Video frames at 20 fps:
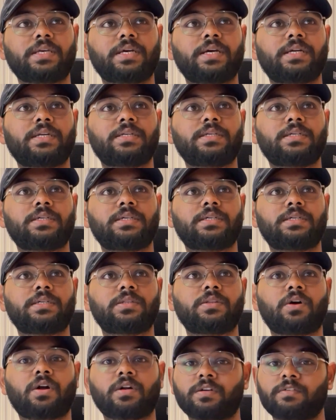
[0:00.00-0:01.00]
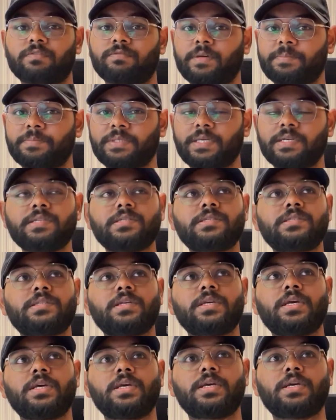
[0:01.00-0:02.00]
and a lot of websites
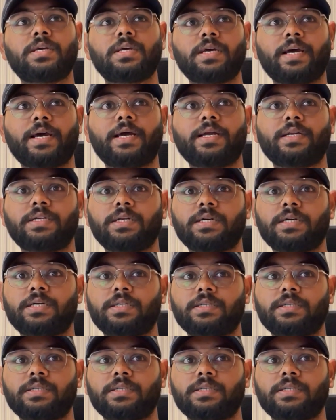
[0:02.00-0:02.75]
and